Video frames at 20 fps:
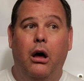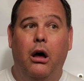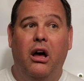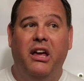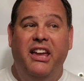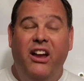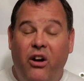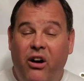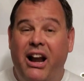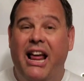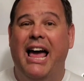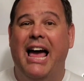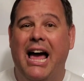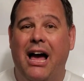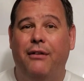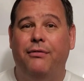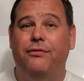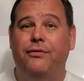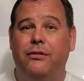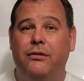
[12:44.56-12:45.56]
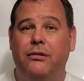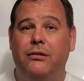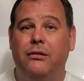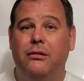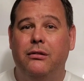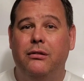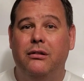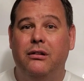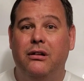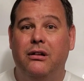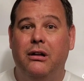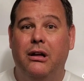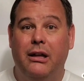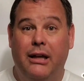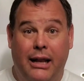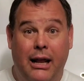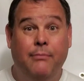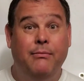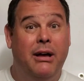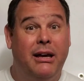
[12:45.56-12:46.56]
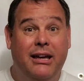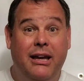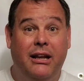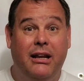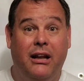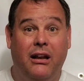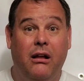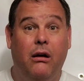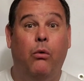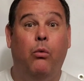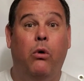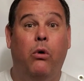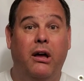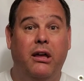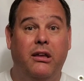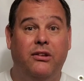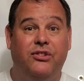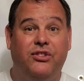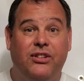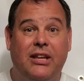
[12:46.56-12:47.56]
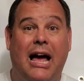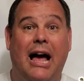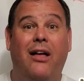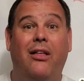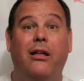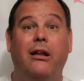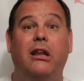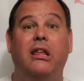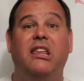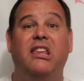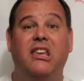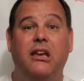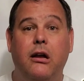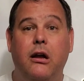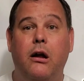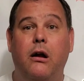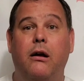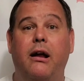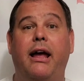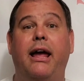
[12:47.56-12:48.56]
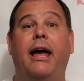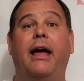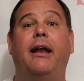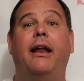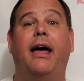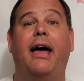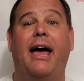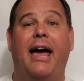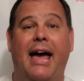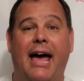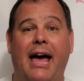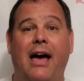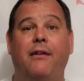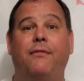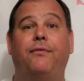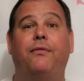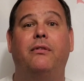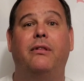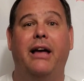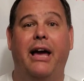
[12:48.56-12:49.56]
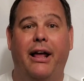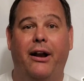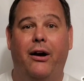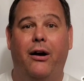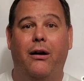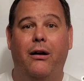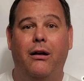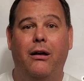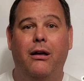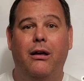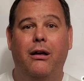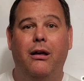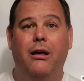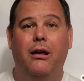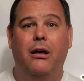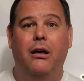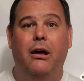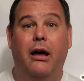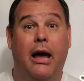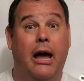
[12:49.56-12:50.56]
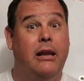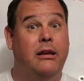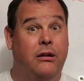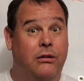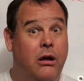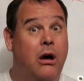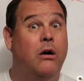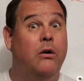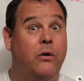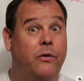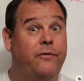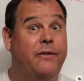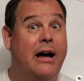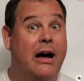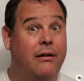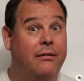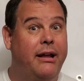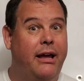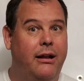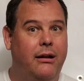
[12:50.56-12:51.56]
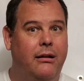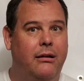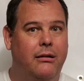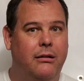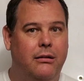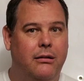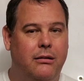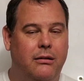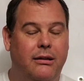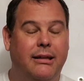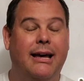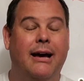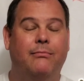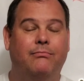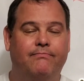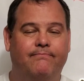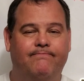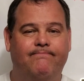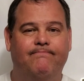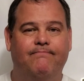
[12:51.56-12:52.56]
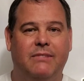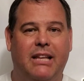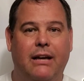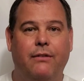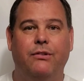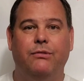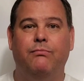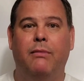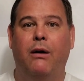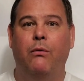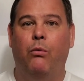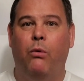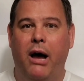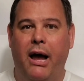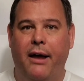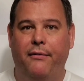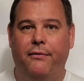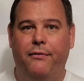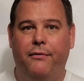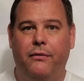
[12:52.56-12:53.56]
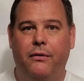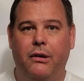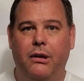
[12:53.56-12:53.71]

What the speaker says: a year and a half, and I'm not kidding, a solid year and a half later, and you know who found it? Yep, it was my wife.